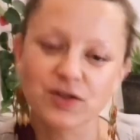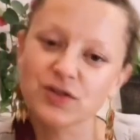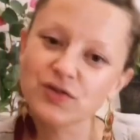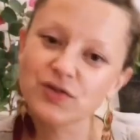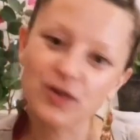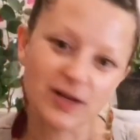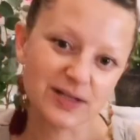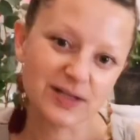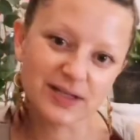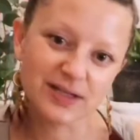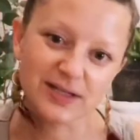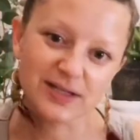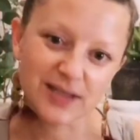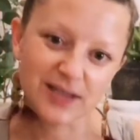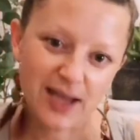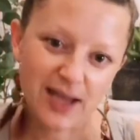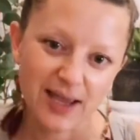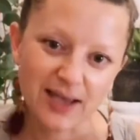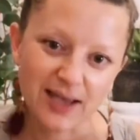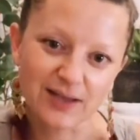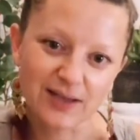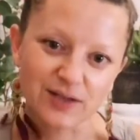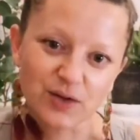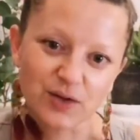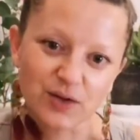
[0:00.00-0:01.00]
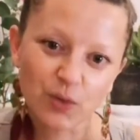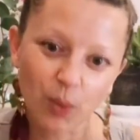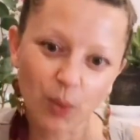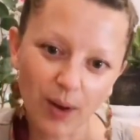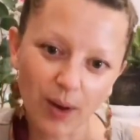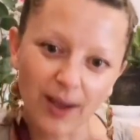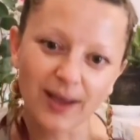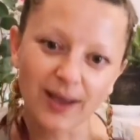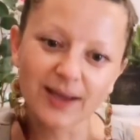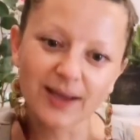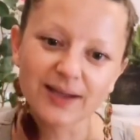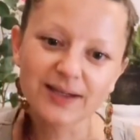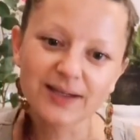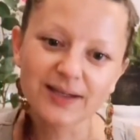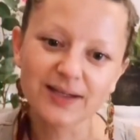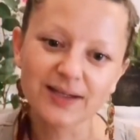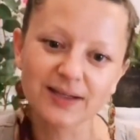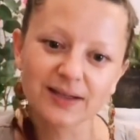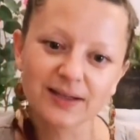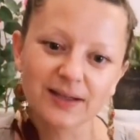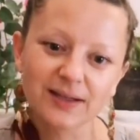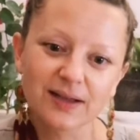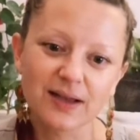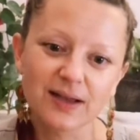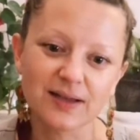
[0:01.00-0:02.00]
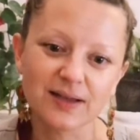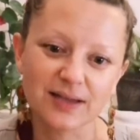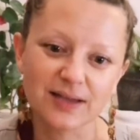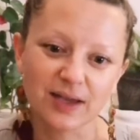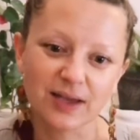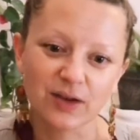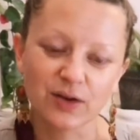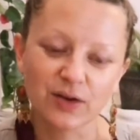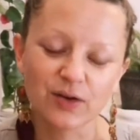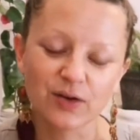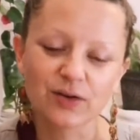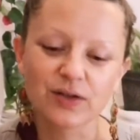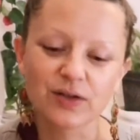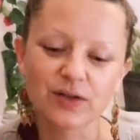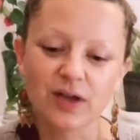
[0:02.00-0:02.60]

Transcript: tried to stay as quiet as I could,